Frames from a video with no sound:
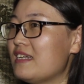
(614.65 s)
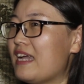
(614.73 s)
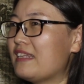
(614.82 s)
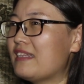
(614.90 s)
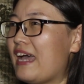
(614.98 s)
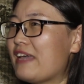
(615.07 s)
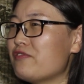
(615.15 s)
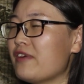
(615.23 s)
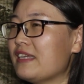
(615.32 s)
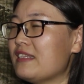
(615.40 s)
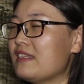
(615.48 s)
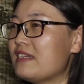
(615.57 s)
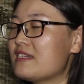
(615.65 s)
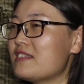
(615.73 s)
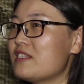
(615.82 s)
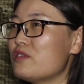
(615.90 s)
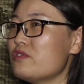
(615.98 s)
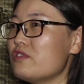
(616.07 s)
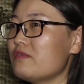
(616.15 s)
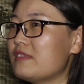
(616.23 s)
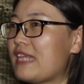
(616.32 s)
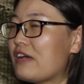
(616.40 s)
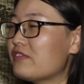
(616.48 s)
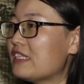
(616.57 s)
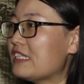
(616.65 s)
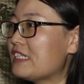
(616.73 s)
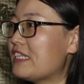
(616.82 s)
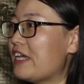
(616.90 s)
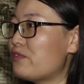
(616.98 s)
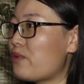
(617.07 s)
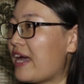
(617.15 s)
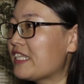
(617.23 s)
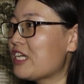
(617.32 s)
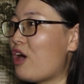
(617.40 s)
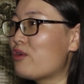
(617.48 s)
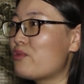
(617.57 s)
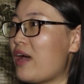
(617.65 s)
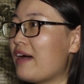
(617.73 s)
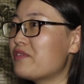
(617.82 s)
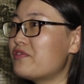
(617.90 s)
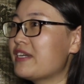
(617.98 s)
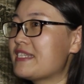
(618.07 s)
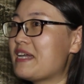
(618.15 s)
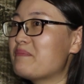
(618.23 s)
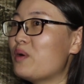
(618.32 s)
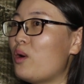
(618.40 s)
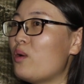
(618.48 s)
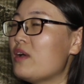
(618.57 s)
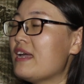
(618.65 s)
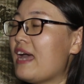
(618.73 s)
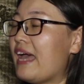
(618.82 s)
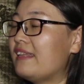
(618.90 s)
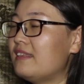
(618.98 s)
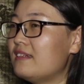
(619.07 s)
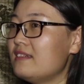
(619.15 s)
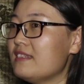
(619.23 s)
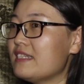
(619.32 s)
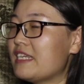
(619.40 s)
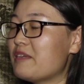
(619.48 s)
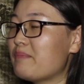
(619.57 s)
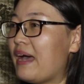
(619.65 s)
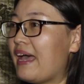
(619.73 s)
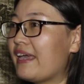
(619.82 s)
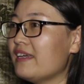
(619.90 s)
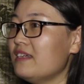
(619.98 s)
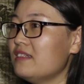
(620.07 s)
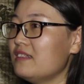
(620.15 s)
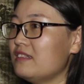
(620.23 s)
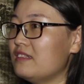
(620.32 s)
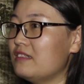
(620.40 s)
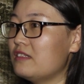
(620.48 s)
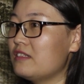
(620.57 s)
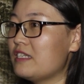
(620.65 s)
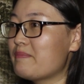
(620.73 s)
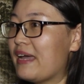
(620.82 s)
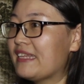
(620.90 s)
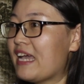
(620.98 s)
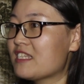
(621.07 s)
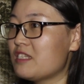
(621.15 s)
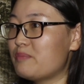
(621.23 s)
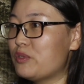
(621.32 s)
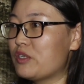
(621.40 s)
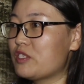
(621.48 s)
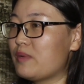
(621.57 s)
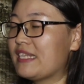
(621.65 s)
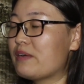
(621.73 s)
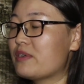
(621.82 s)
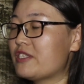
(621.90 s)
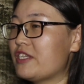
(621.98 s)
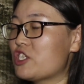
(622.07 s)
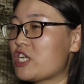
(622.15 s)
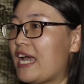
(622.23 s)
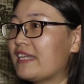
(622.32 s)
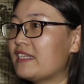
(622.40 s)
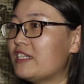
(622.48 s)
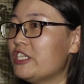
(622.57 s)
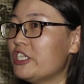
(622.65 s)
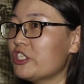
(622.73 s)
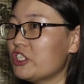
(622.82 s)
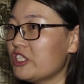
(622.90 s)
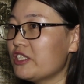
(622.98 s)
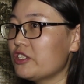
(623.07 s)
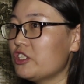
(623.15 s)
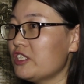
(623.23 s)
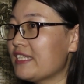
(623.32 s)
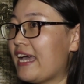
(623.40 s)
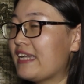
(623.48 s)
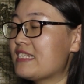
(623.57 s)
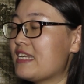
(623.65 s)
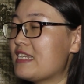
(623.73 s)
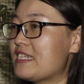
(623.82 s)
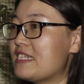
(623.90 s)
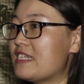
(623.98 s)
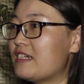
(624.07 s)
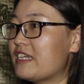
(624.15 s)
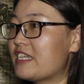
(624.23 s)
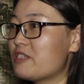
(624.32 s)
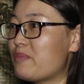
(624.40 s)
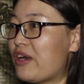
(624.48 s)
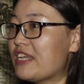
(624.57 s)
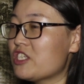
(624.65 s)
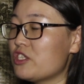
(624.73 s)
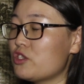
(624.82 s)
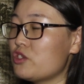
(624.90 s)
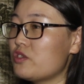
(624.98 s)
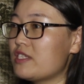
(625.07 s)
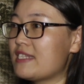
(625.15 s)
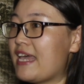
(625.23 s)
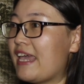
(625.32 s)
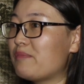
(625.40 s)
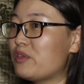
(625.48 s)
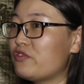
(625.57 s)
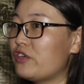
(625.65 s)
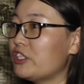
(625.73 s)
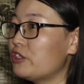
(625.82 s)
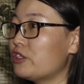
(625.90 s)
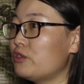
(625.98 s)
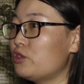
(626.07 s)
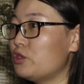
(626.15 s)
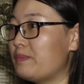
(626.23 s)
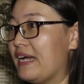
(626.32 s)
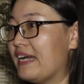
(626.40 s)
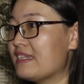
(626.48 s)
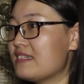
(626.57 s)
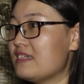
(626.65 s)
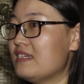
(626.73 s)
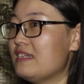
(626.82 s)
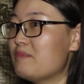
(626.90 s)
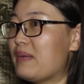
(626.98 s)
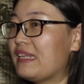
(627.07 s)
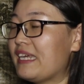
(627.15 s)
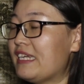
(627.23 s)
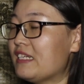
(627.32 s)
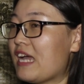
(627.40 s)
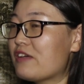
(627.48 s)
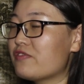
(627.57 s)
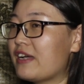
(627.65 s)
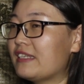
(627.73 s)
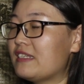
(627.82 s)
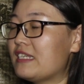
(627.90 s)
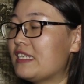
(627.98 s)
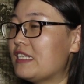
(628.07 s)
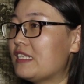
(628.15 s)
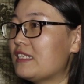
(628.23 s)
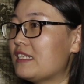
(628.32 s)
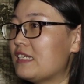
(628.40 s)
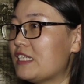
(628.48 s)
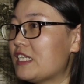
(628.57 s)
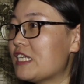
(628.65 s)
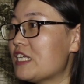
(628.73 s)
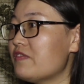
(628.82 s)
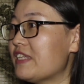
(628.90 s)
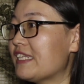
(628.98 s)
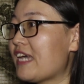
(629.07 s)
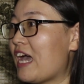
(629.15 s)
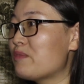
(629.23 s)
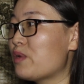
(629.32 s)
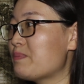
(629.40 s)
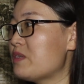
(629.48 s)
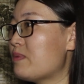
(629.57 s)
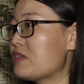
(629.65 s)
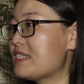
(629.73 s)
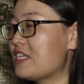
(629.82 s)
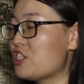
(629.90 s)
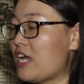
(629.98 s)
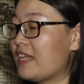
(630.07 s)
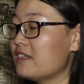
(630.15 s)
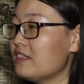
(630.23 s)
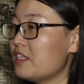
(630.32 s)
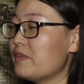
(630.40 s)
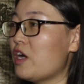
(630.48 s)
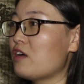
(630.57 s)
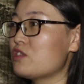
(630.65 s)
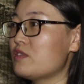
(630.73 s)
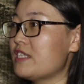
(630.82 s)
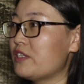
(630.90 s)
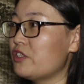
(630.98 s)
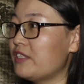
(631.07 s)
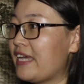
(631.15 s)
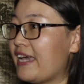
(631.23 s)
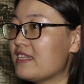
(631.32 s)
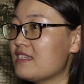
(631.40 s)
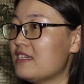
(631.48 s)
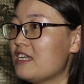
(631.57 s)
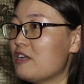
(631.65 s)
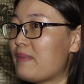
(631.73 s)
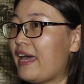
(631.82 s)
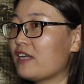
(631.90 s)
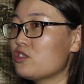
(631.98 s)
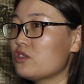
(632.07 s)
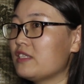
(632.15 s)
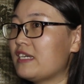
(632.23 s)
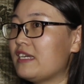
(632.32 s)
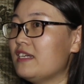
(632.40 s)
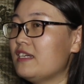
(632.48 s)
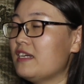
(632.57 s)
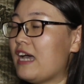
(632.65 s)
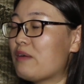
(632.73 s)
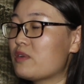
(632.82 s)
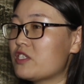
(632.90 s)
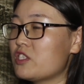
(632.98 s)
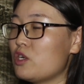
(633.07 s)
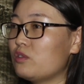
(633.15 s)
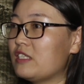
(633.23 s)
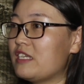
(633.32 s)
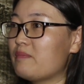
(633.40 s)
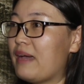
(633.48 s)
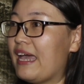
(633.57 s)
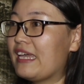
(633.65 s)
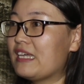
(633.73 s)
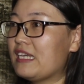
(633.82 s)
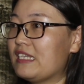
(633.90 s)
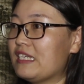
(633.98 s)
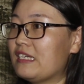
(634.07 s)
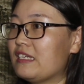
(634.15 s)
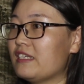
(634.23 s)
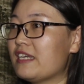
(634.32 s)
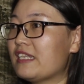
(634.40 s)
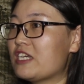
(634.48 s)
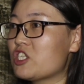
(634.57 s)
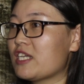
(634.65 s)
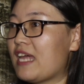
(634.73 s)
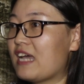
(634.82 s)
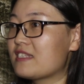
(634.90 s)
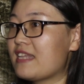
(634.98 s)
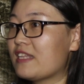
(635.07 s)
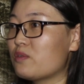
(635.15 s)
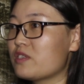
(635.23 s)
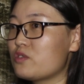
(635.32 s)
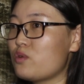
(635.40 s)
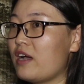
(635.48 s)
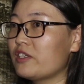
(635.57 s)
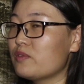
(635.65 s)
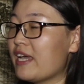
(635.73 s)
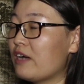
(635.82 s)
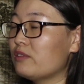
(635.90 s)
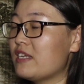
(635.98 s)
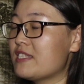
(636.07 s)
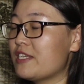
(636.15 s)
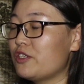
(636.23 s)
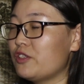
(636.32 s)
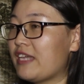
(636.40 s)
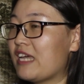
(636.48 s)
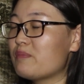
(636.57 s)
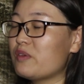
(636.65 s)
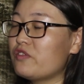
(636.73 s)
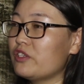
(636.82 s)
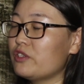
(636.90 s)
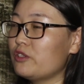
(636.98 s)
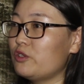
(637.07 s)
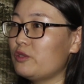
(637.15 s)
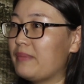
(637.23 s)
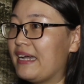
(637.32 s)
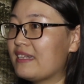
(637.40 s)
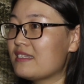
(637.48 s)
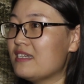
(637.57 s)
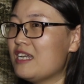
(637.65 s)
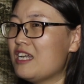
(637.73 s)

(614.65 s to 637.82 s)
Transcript: And I find that there's no definitely right or wrong. For example, I learned in my textbooks when I was in China, good night is the expression to say before you go to bed. But here I find that in the evening time when people see each other, they will also say good night. But actually, I was told in my English class that was wrong. You can only say good night before you go to bed.